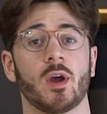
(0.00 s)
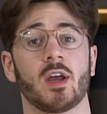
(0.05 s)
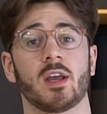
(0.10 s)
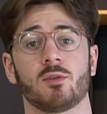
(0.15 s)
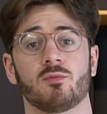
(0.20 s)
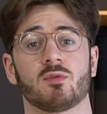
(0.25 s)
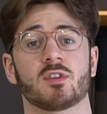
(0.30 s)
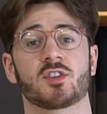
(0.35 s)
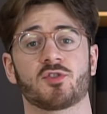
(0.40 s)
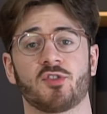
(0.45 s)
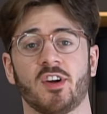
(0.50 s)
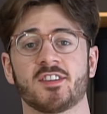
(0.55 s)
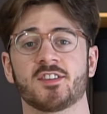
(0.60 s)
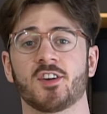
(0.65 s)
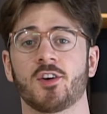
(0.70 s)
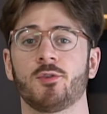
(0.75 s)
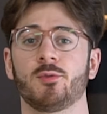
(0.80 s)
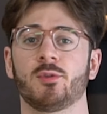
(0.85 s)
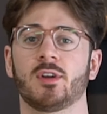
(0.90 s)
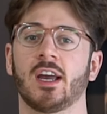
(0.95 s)
a
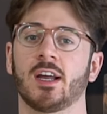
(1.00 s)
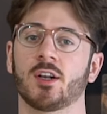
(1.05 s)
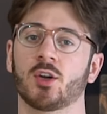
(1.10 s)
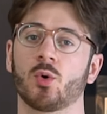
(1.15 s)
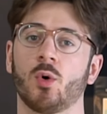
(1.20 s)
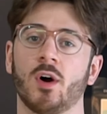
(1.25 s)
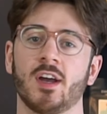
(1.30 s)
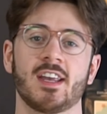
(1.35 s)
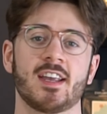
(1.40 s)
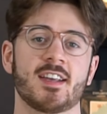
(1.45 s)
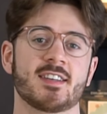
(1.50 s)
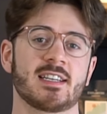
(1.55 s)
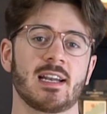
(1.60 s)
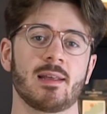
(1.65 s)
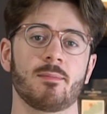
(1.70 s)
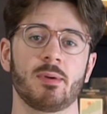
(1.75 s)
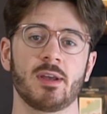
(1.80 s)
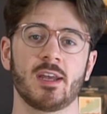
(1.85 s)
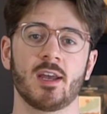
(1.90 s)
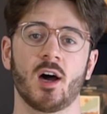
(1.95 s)
ristretto can quite
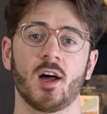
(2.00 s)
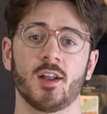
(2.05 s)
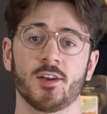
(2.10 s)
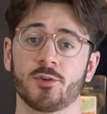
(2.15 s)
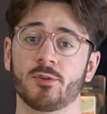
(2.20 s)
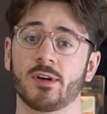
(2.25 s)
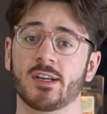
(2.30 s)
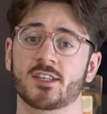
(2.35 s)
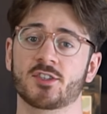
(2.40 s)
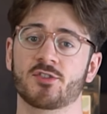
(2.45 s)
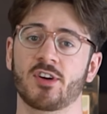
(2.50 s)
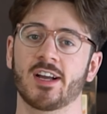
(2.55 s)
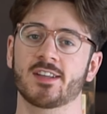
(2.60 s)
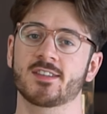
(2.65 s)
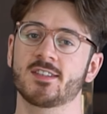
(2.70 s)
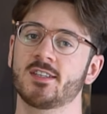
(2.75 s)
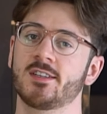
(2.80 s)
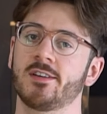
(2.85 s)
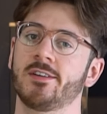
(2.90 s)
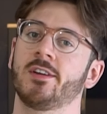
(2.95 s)
easily be under
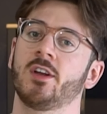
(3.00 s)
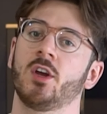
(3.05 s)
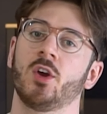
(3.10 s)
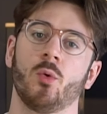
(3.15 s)
extracted,